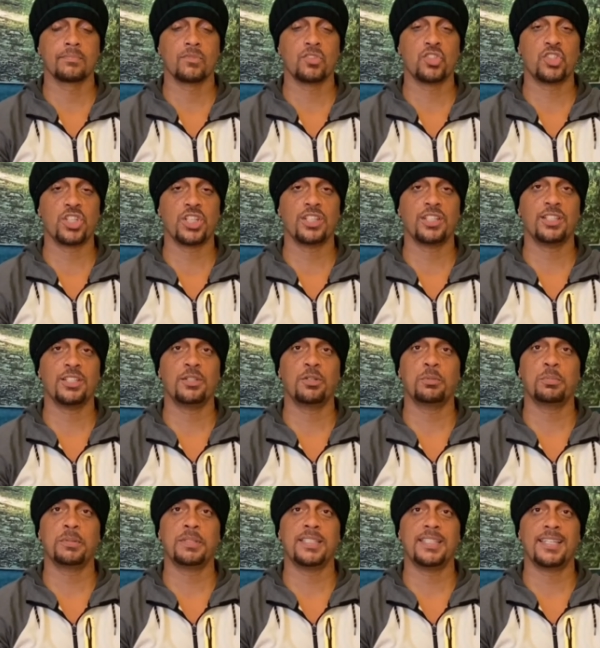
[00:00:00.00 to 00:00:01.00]
Gently
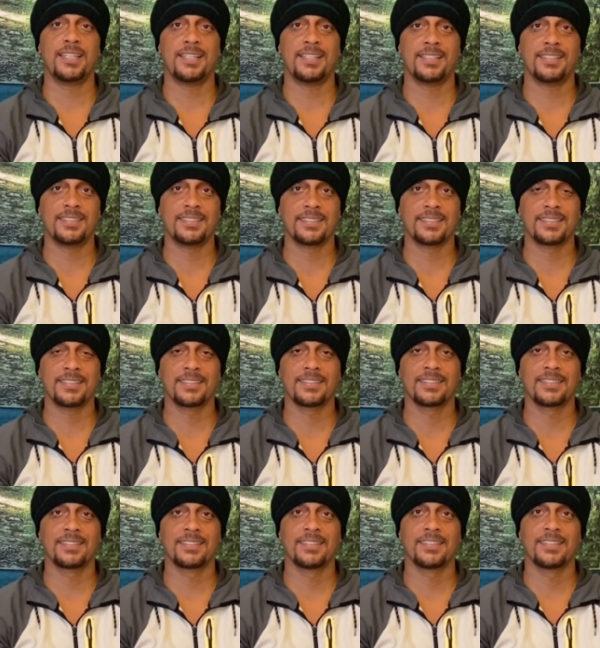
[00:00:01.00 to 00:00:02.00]
open the eyes.
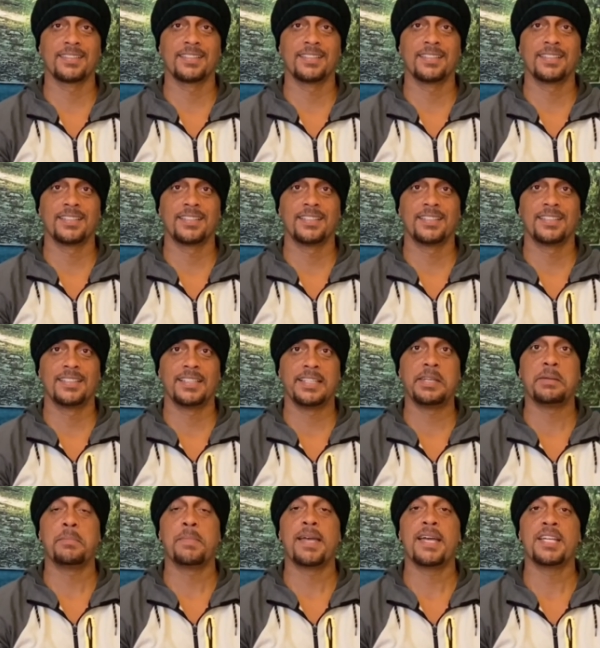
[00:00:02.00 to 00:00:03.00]
And
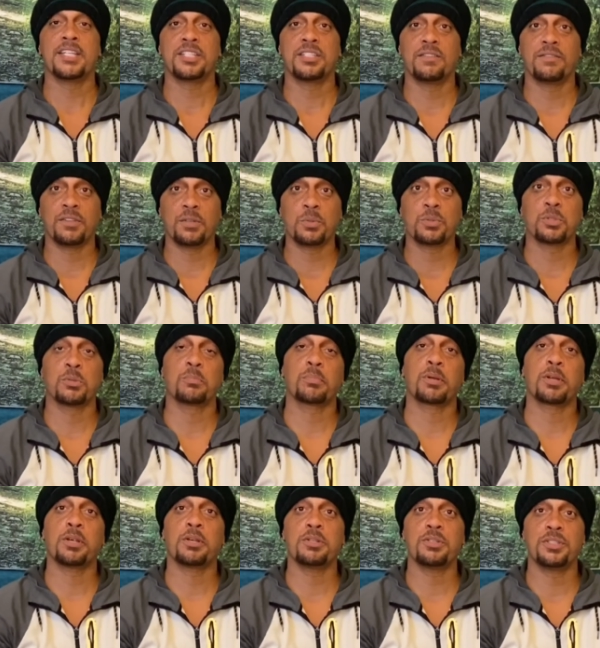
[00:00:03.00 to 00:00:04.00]
imagine if there was a
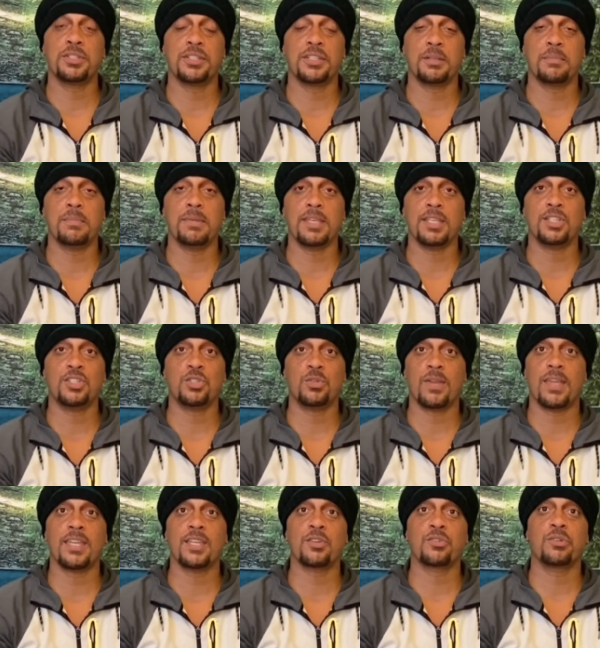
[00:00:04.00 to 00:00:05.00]
person that made you
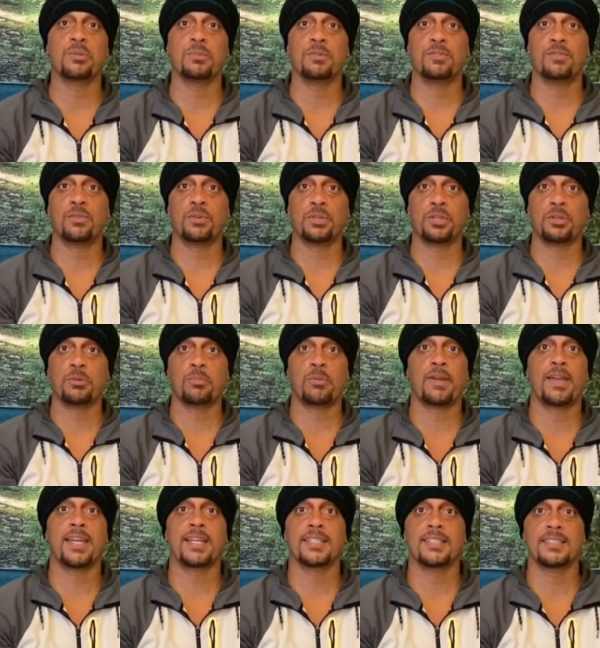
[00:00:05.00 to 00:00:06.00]
angry before your
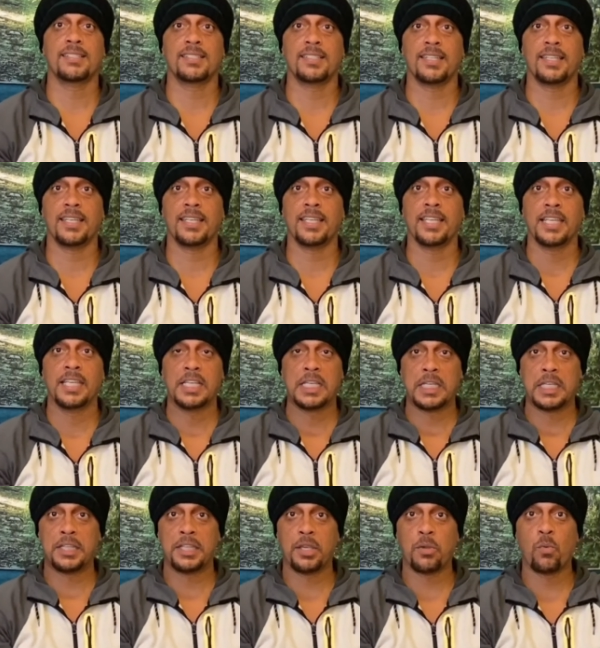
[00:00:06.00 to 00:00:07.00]
practice today,
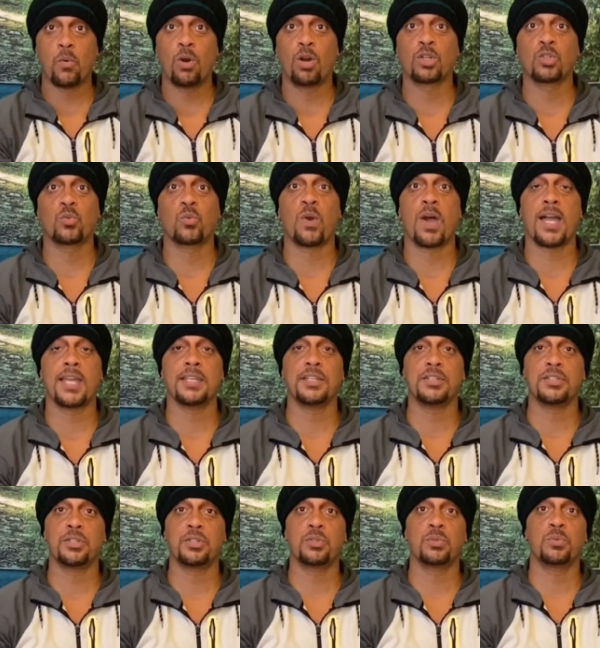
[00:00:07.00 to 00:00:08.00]
and they walked right
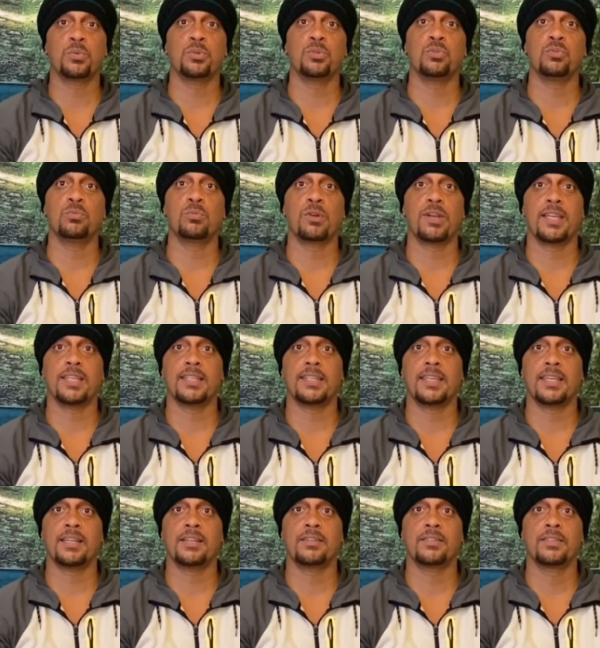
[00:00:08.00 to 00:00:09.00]
into the room right
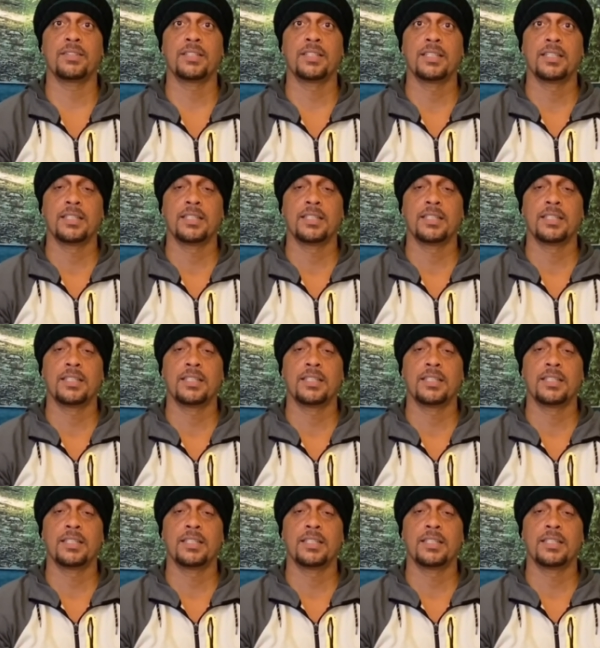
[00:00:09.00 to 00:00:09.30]
now.